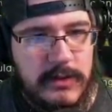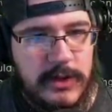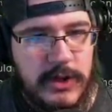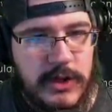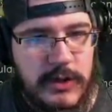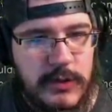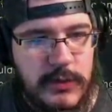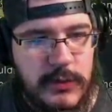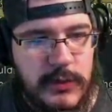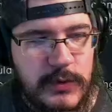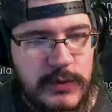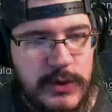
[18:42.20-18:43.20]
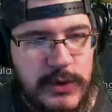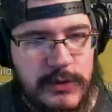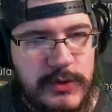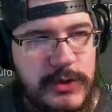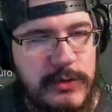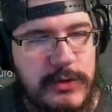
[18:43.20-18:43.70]
Cool. Cool,
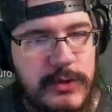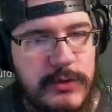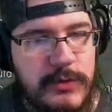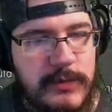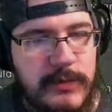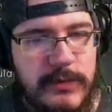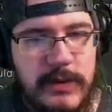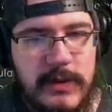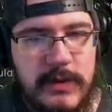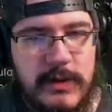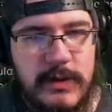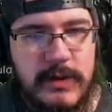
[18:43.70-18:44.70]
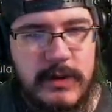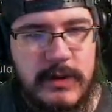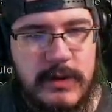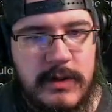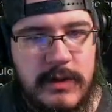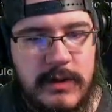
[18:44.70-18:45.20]
cool, cool, cool.
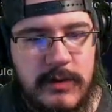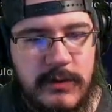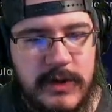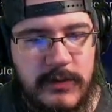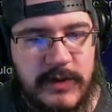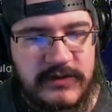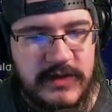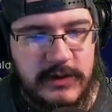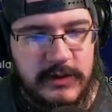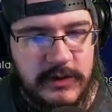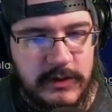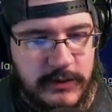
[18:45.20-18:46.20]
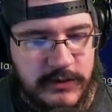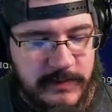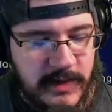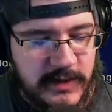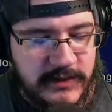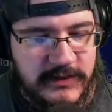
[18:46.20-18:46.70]
We'll have to take a look at all those
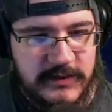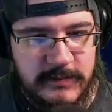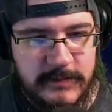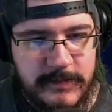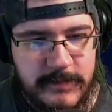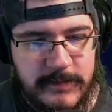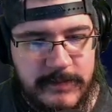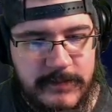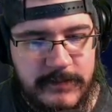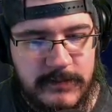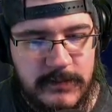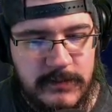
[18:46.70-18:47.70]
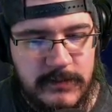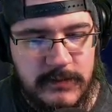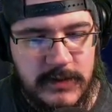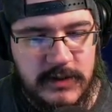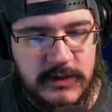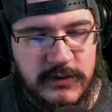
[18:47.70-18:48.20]
mods.
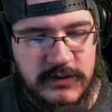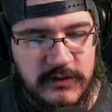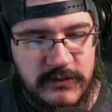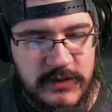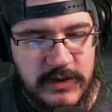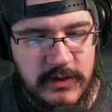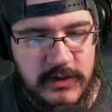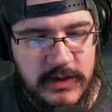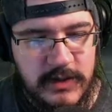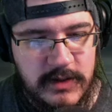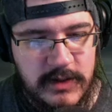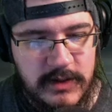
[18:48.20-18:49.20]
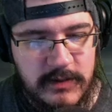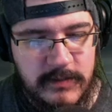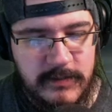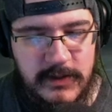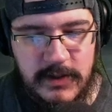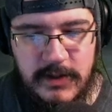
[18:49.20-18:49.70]
Get those configured and, and
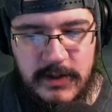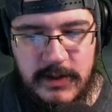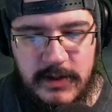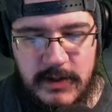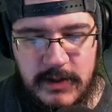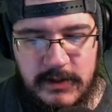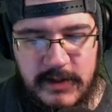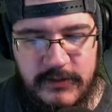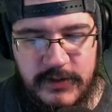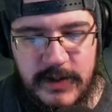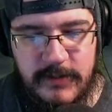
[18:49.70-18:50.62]
leveled up